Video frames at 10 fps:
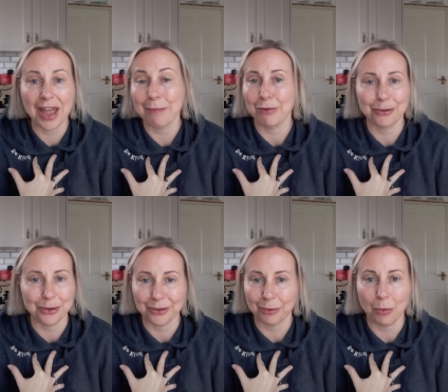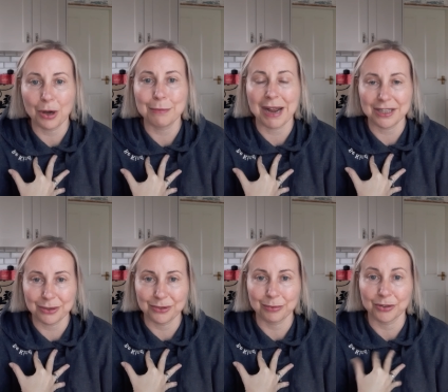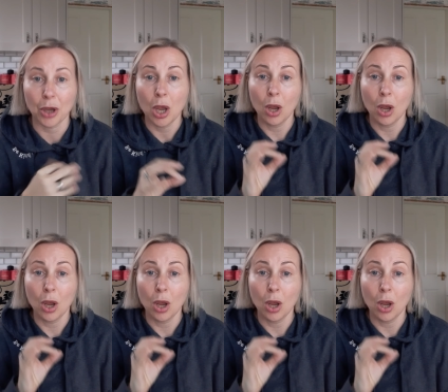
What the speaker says: their products and what it might do to us.